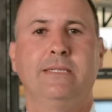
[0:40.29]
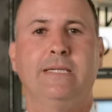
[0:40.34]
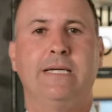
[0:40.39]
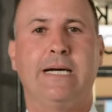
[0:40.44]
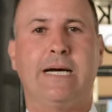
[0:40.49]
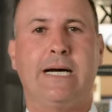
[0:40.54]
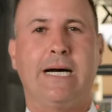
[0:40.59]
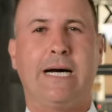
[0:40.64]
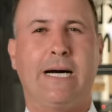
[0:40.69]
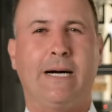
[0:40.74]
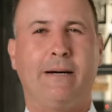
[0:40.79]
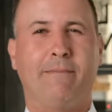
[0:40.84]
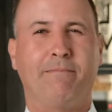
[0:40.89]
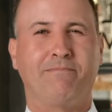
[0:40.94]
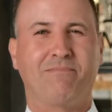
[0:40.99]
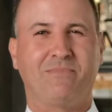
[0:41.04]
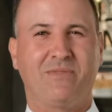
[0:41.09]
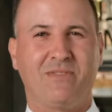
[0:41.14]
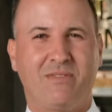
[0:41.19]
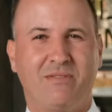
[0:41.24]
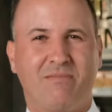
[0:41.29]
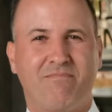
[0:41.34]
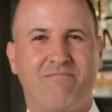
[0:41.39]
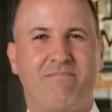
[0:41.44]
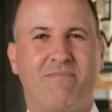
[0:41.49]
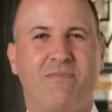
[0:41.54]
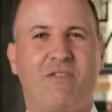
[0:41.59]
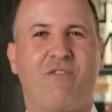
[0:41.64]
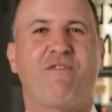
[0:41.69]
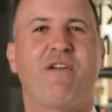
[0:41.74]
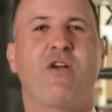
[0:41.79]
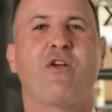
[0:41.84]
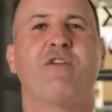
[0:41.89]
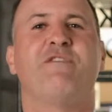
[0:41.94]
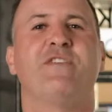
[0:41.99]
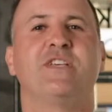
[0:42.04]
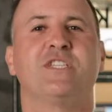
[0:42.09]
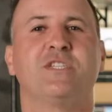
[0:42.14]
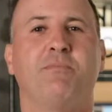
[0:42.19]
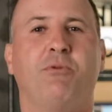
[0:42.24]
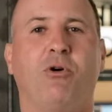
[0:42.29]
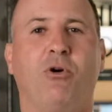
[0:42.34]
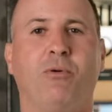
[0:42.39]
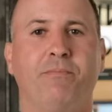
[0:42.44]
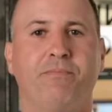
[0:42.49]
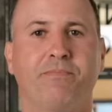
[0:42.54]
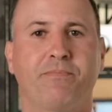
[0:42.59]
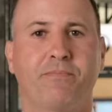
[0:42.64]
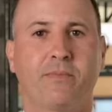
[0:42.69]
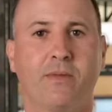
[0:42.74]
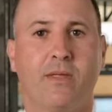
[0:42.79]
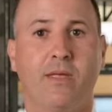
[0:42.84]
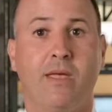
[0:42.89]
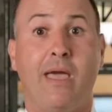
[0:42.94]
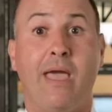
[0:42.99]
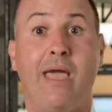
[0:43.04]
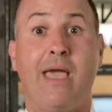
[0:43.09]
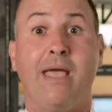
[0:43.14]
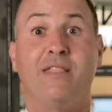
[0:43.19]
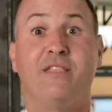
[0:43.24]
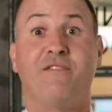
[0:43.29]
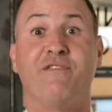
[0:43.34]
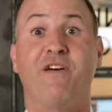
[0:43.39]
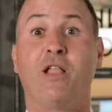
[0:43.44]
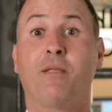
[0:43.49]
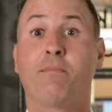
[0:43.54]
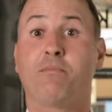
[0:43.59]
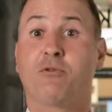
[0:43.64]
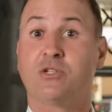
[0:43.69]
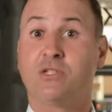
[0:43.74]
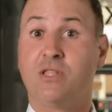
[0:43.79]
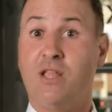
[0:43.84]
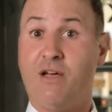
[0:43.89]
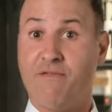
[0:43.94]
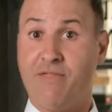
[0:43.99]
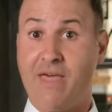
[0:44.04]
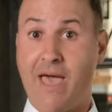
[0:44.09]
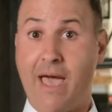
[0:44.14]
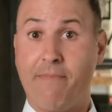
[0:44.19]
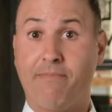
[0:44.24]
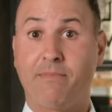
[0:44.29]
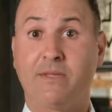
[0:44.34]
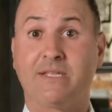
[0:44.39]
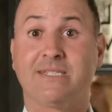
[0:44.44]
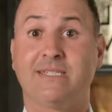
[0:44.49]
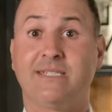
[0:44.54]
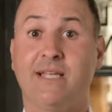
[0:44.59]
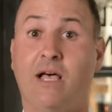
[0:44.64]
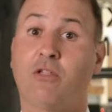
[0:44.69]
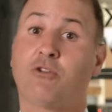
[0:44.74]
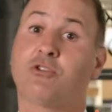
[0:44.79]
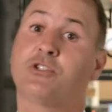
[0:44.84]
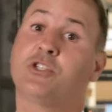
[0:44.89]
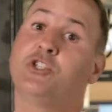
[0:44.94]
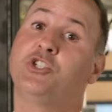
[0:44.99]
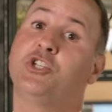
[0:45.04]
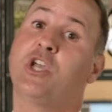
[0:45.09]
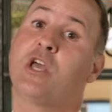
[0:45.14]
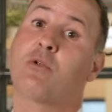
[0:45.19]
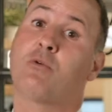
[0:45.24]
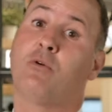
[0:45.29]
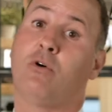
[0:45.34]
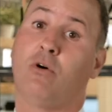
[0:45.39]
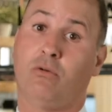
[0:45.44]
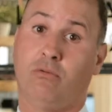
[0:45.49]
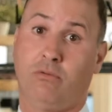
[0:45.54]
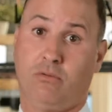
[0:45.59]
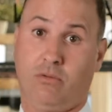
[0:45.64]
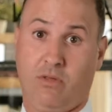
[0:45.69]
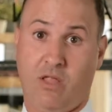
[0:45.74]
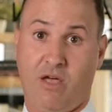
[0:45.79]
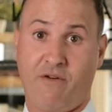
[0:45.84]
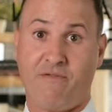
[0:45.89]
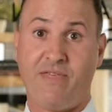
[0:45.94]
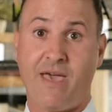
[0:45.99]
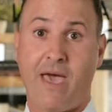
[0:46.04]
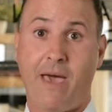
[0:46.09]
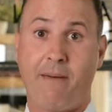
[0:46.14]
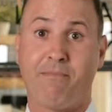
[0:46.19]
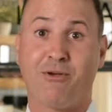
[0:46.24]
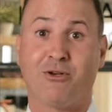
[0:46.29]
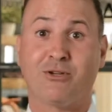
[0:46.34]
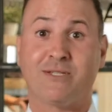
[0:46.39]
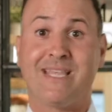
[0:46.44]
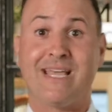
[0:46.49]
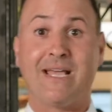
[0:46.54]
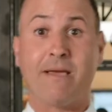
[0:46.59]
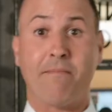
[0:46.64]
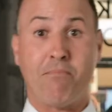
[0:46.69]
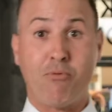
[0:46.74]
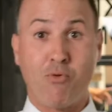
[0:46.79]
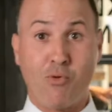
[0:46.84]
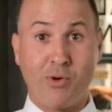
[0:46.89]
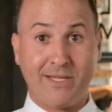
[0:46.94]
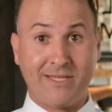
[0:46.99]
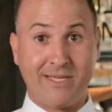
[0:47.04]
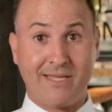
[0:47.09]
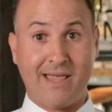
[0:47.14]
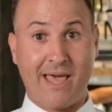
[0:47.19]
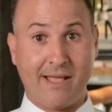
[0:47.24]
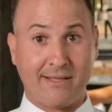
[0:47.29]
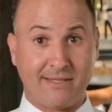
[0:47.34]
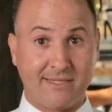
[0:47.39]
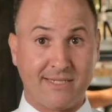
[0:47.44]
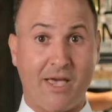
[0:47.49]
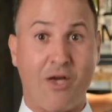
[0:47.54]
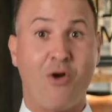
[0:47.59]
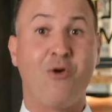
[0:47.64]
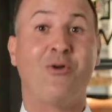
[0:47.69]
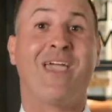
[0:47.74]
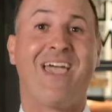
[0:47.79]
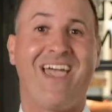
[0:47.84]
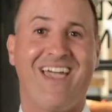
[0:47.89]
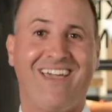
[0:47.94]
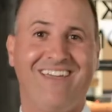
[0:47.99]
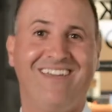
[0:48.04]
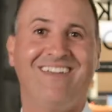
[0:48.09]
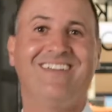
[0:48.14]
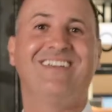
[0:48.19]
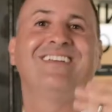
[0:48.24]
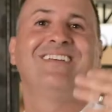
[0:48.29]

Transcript: They're very visible, and developers love that. Sellers in general love that because they can point to that and say, okay,